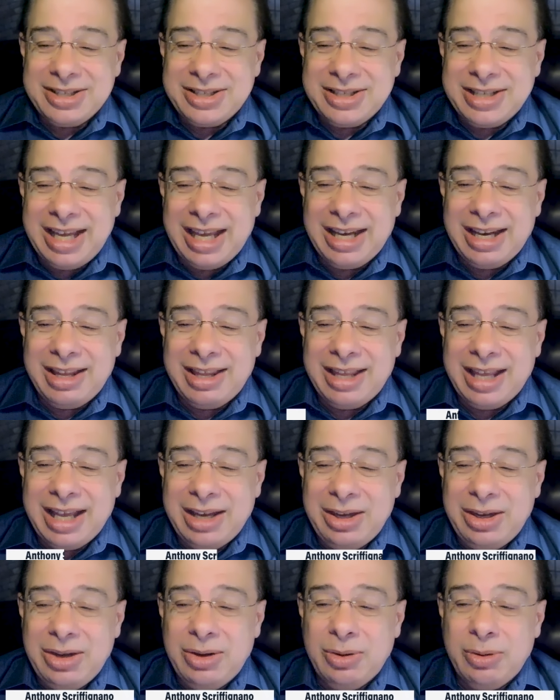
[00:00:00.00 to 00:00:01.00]
is data
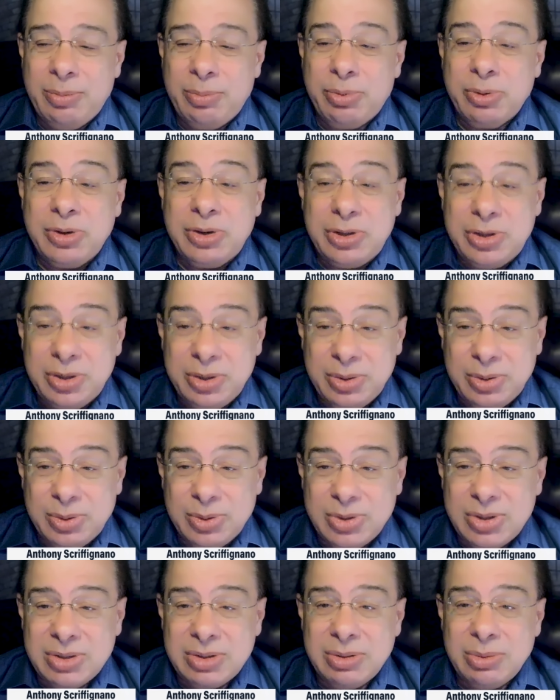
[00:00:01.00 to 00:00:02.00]
that you
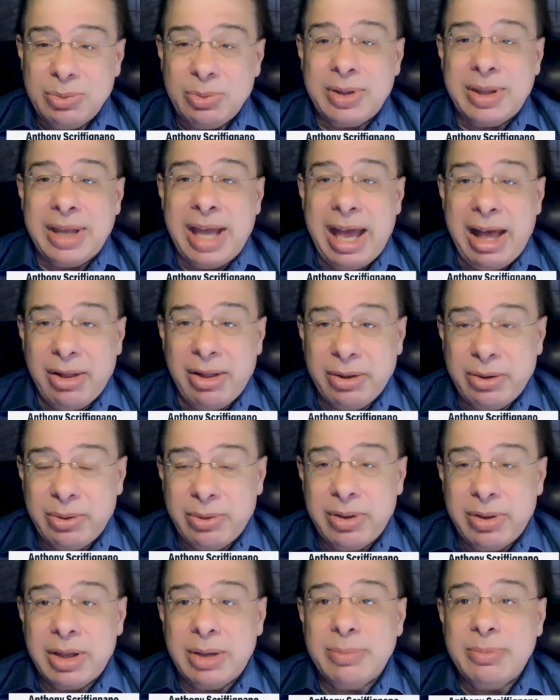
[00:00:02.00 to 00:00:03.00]
produce with
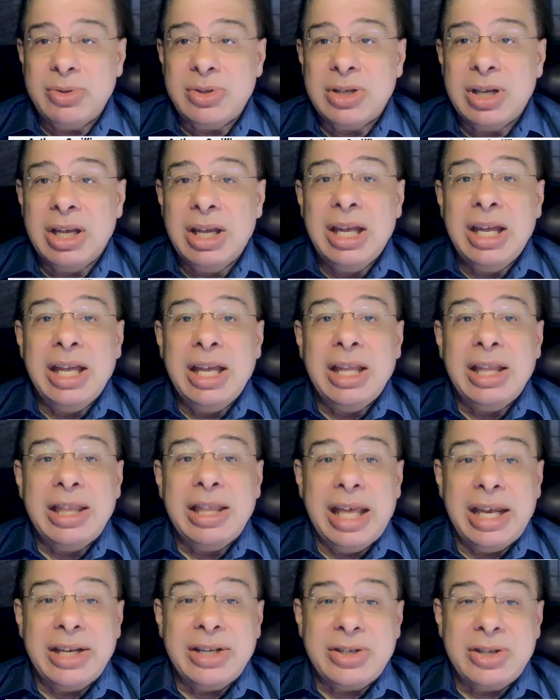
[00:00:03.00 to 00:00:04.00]
algorithms
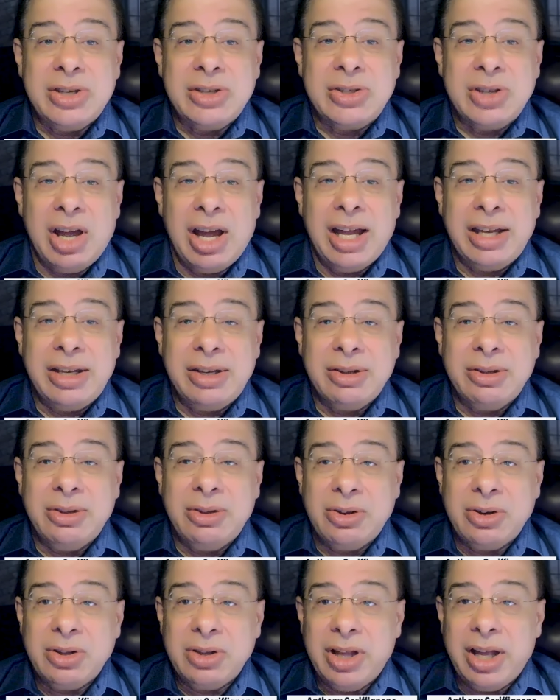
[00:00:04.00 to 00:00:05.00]
that is designed to
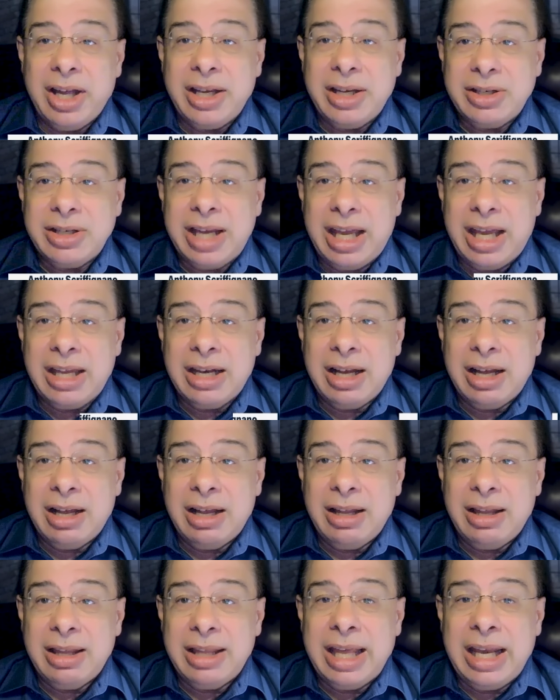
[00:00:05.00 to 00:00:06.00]
look like
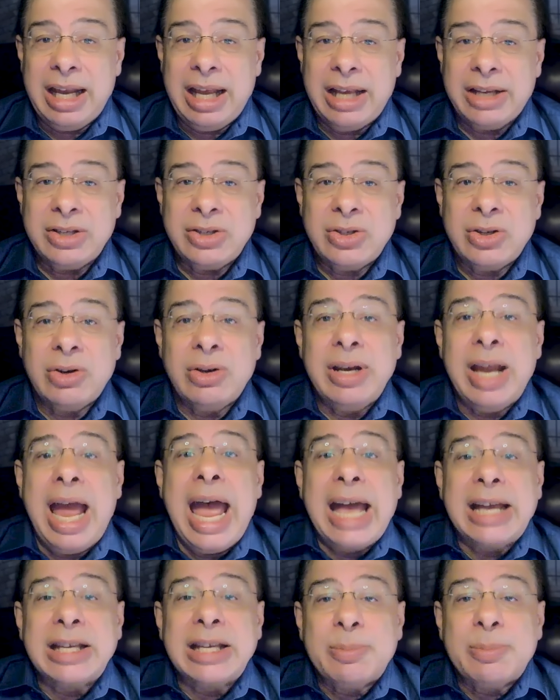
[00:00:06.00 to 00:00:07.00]
data that has certain
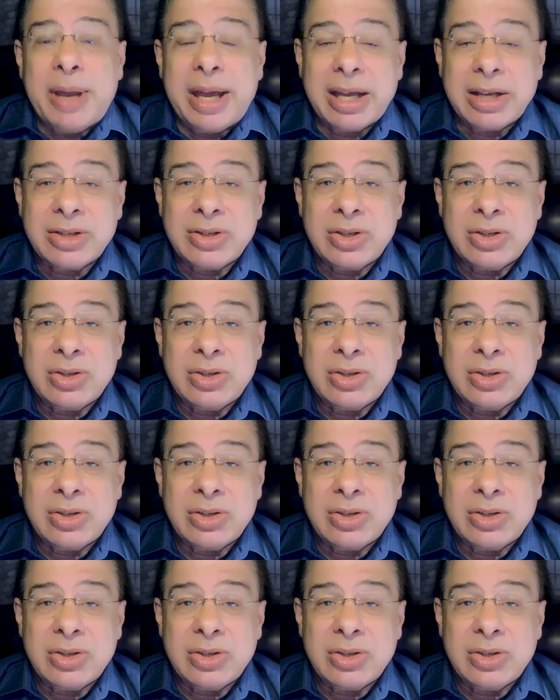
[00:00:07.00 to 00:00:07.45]
aspects.